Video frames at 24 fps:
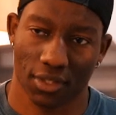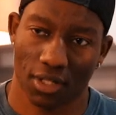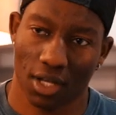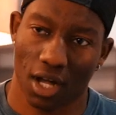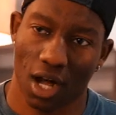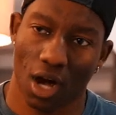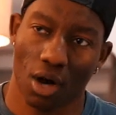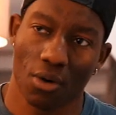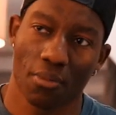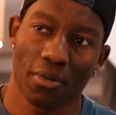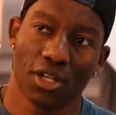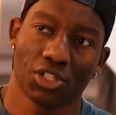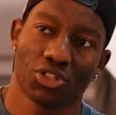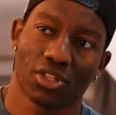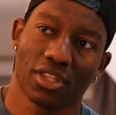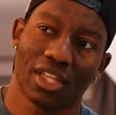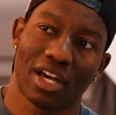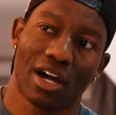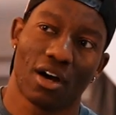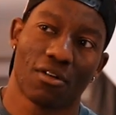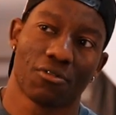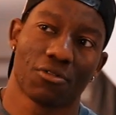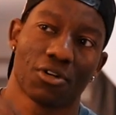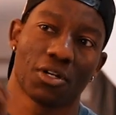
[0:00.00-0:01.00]
I'll make sure that
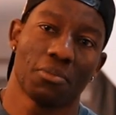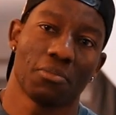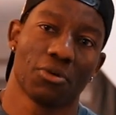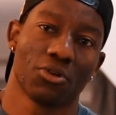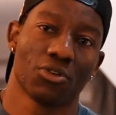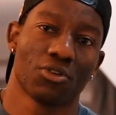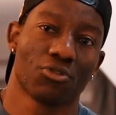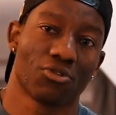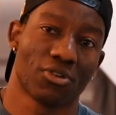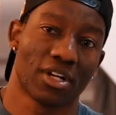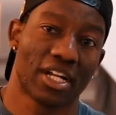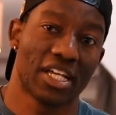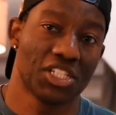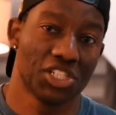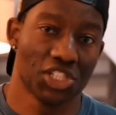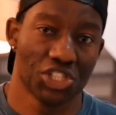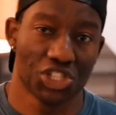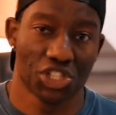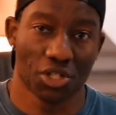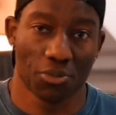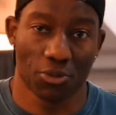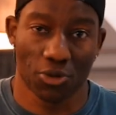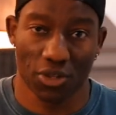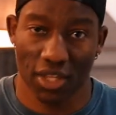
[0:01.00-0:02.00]
I'll really build a
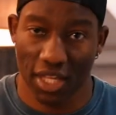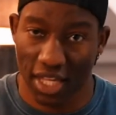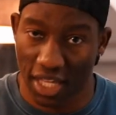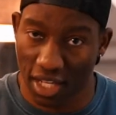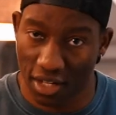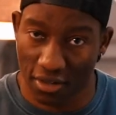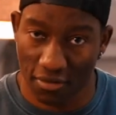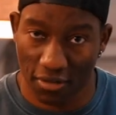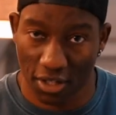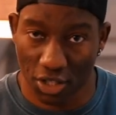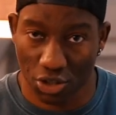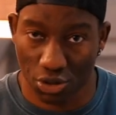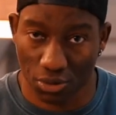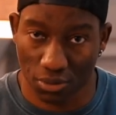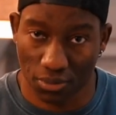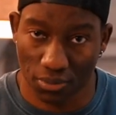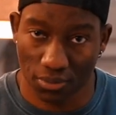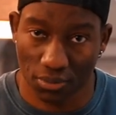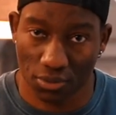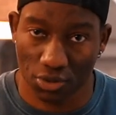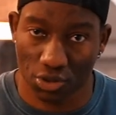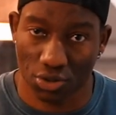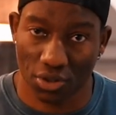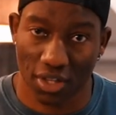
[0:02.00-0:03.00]
relationship with the individual
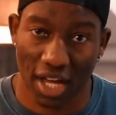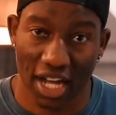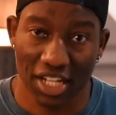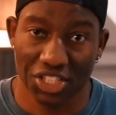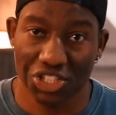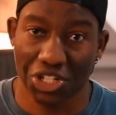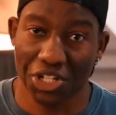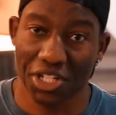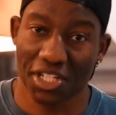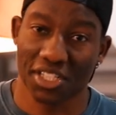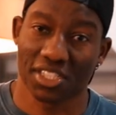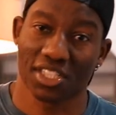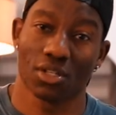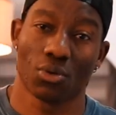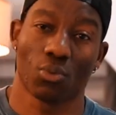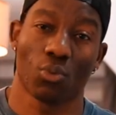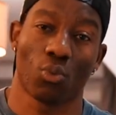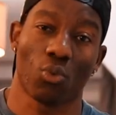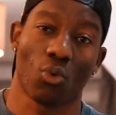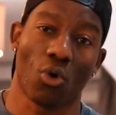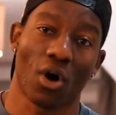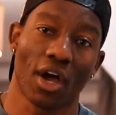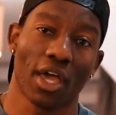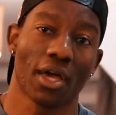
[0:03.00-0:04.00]
so that I actually understand
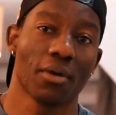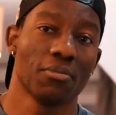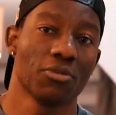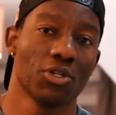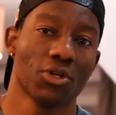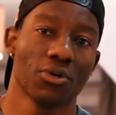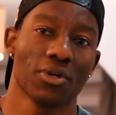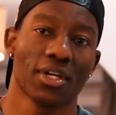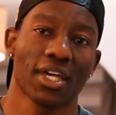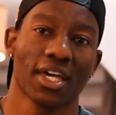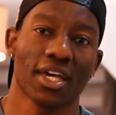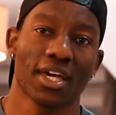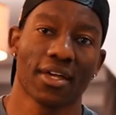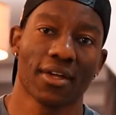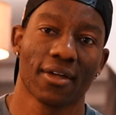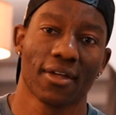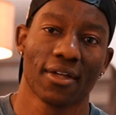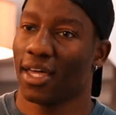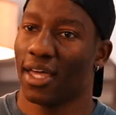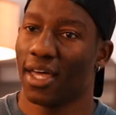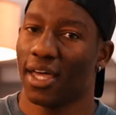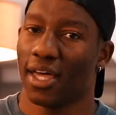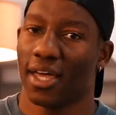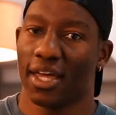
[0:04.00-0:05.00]
why I'm doing it.
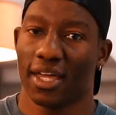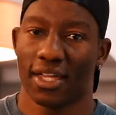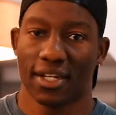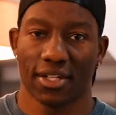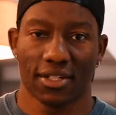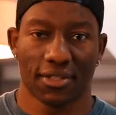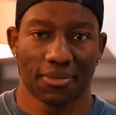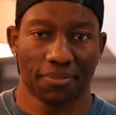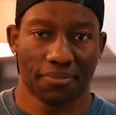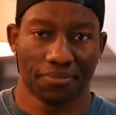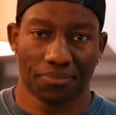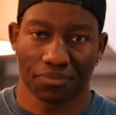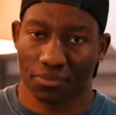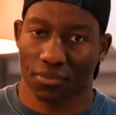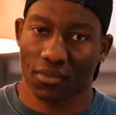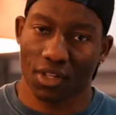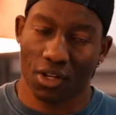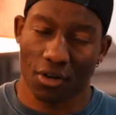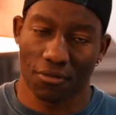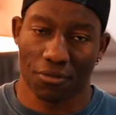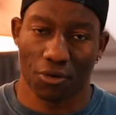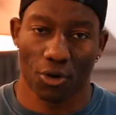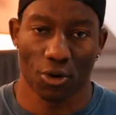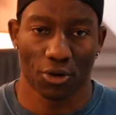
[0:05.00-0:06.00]
And
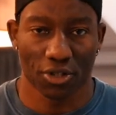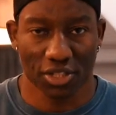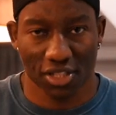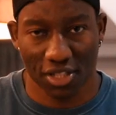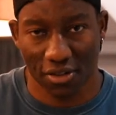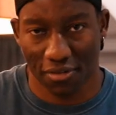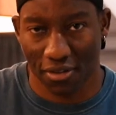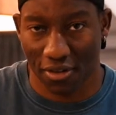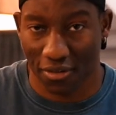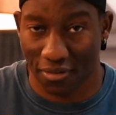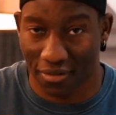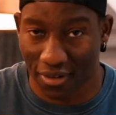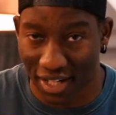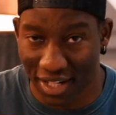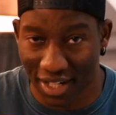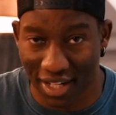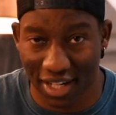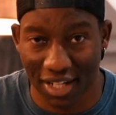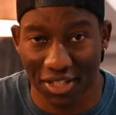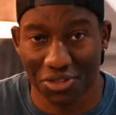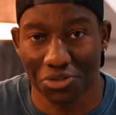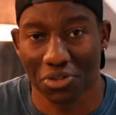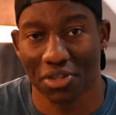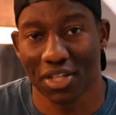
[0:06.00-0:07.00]
of course, if they're feeling
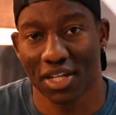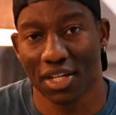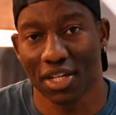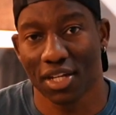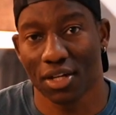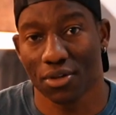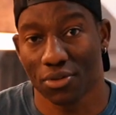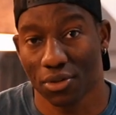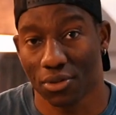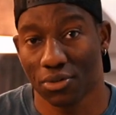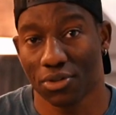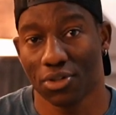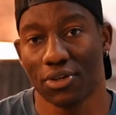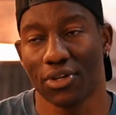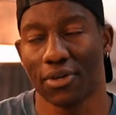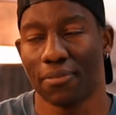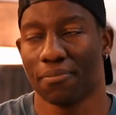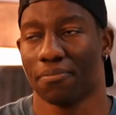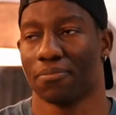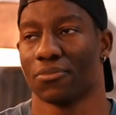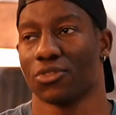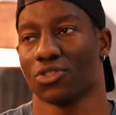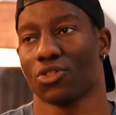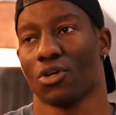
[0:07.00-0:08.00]
nice on that day, they'll do
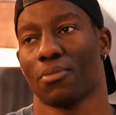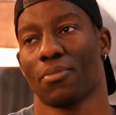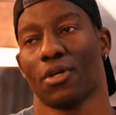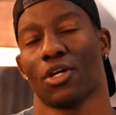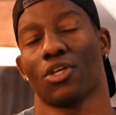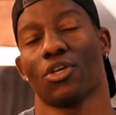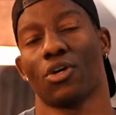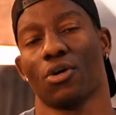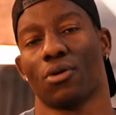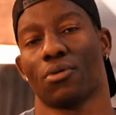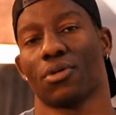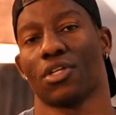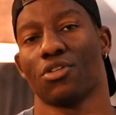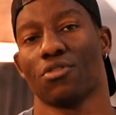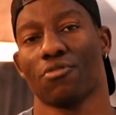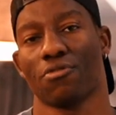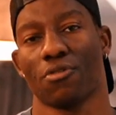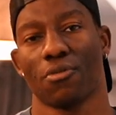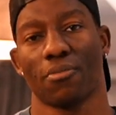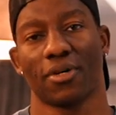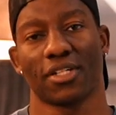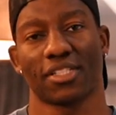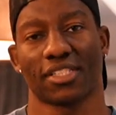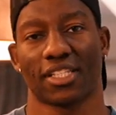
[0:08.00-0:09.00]
it. So I'm like, yo, can you
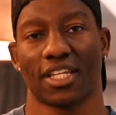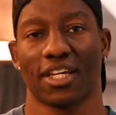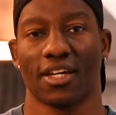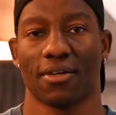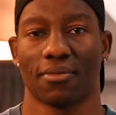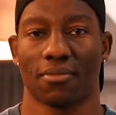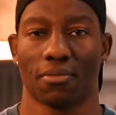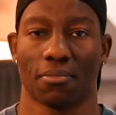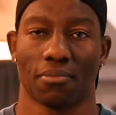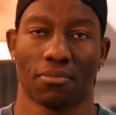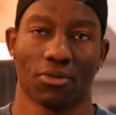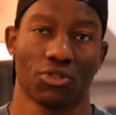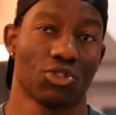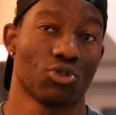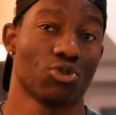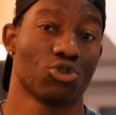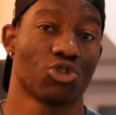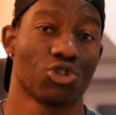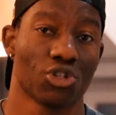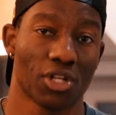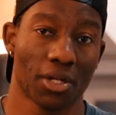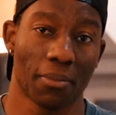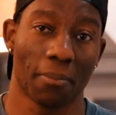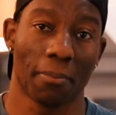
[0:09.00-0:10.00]
film my set? Because it will
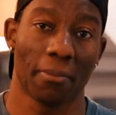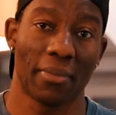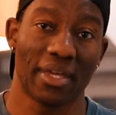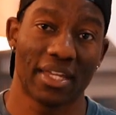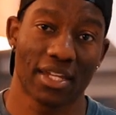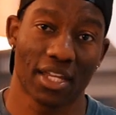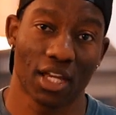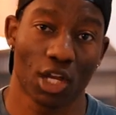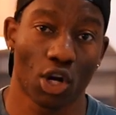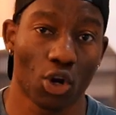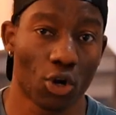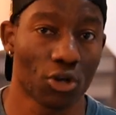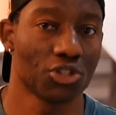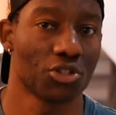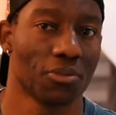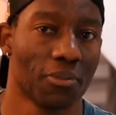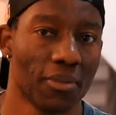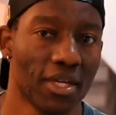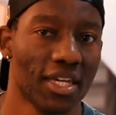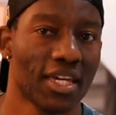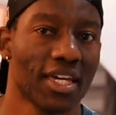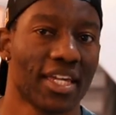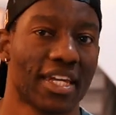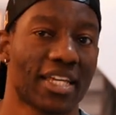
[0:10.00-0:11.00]
truly mean a lot to
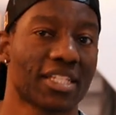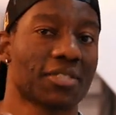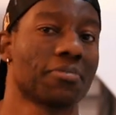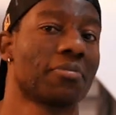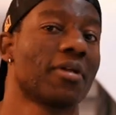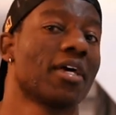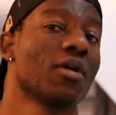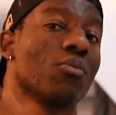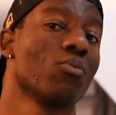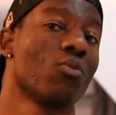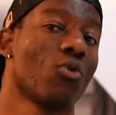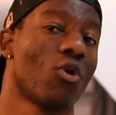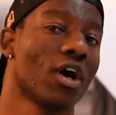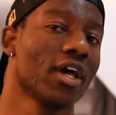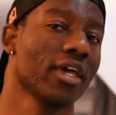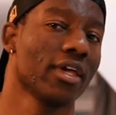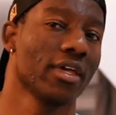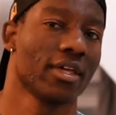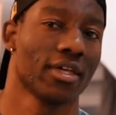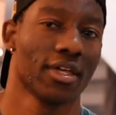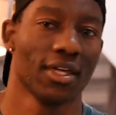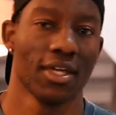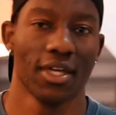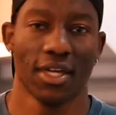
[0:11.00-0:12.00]
me and explain
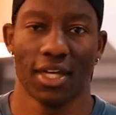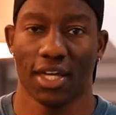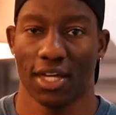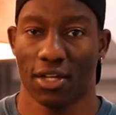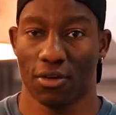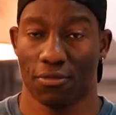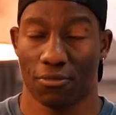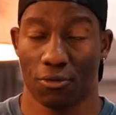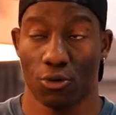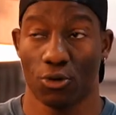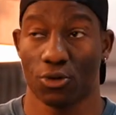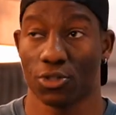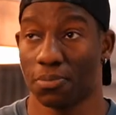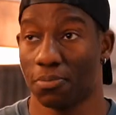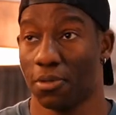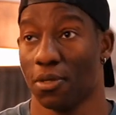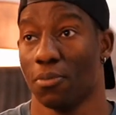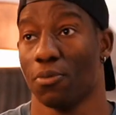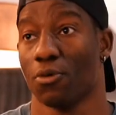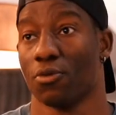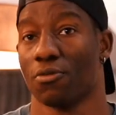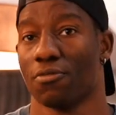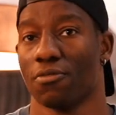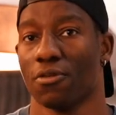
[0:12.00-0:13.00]
why. And of course,
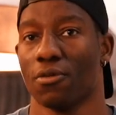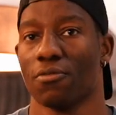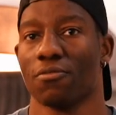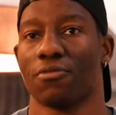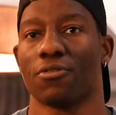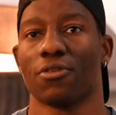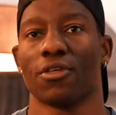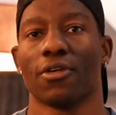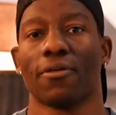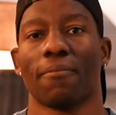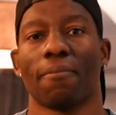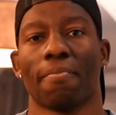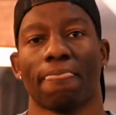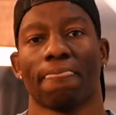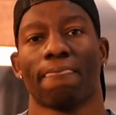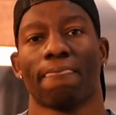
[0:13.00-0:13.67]
people will film for you.